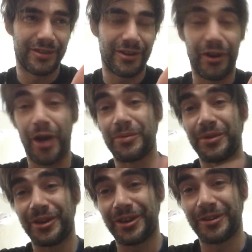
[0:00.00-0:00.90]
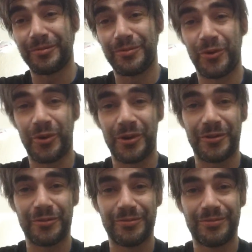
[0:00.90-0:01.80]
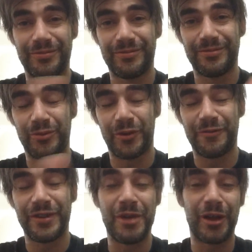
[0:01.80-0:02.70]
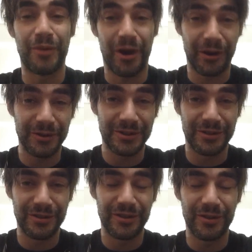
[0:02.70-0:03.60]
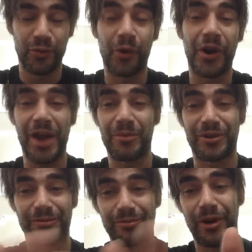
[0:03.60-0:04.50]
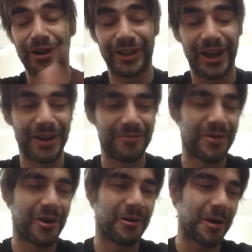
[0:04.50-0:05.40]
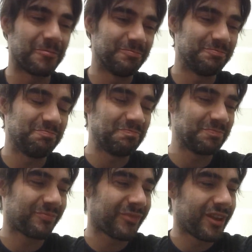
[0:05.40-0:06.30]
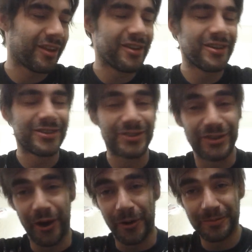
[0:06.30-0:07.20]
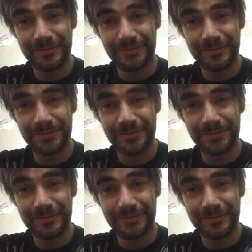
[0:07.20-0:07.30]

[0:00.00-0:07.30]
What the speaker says: there not being more female models in the Warhammer model line. Alright. So,